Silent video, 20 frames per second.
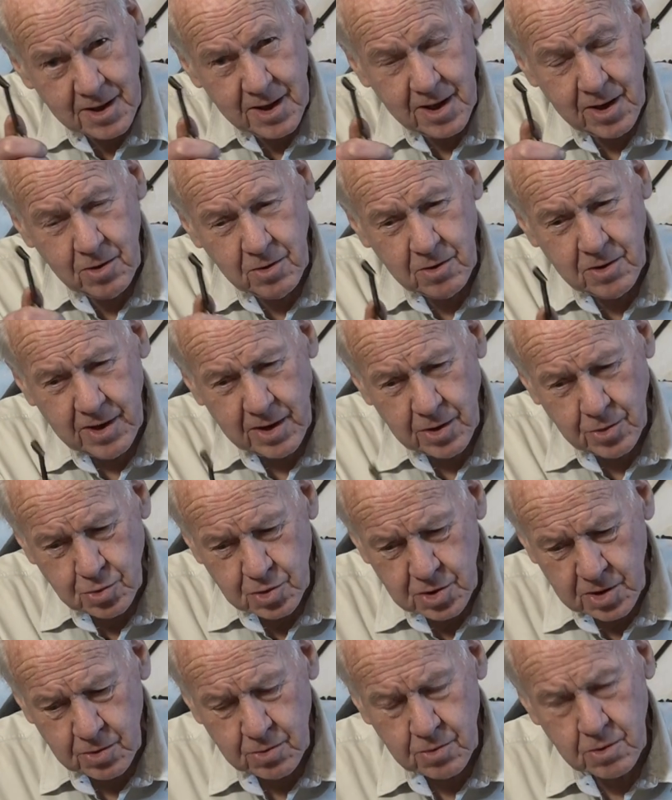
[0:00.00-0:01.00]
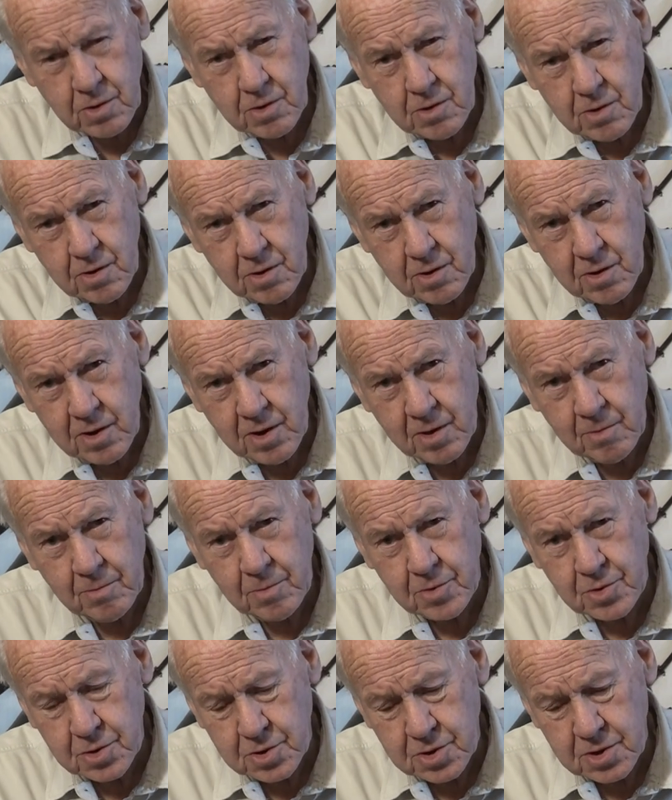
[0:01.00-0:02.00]
you could gouge out
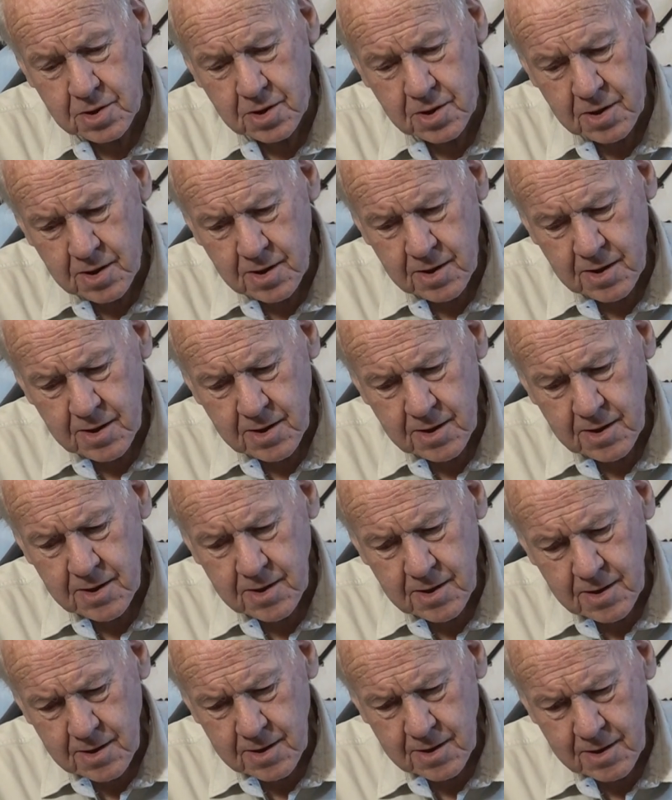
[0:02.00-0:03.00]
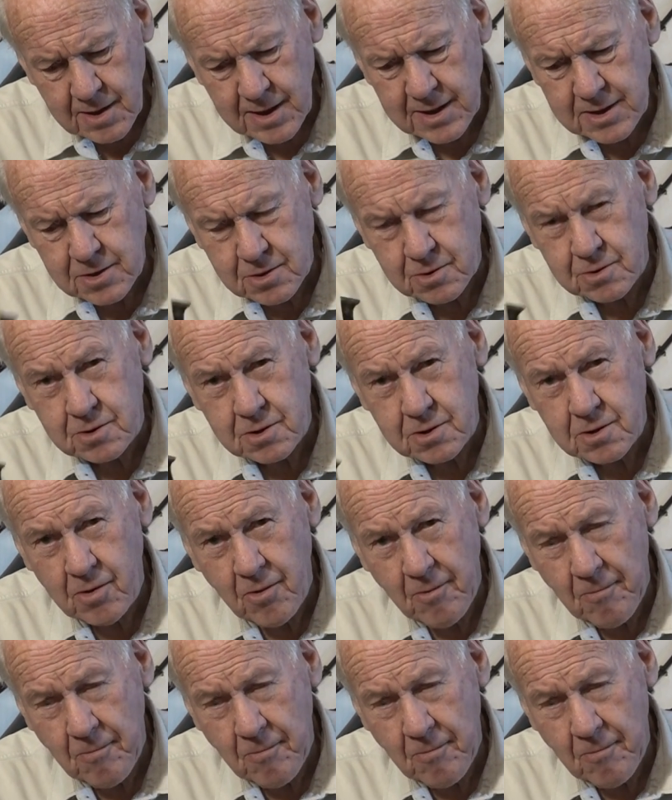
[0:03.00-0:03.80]
numbers and letters.